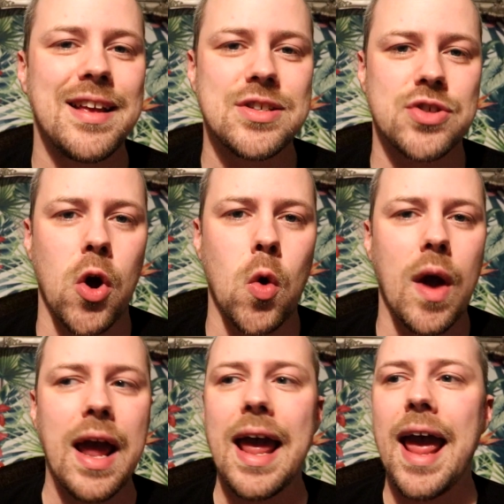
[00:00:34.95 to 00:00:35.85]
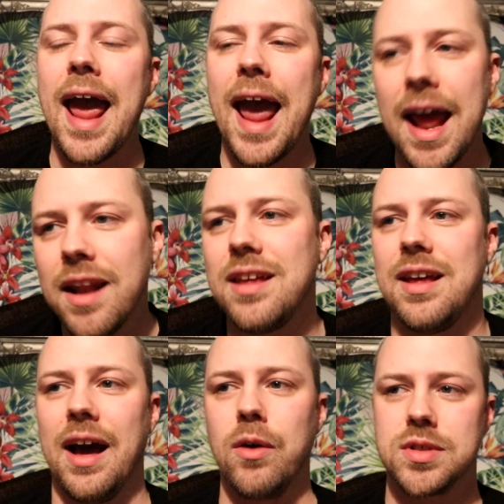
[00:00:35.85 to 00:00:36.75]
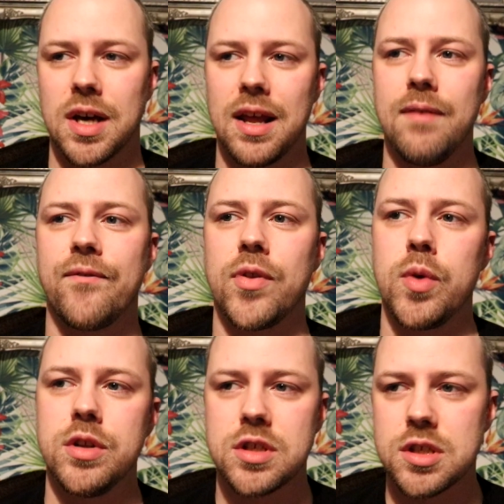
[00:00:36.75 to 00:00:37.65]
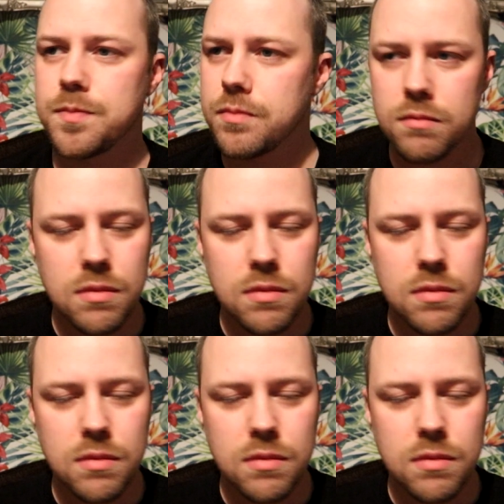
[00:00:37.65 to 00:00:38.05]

So any outside influence,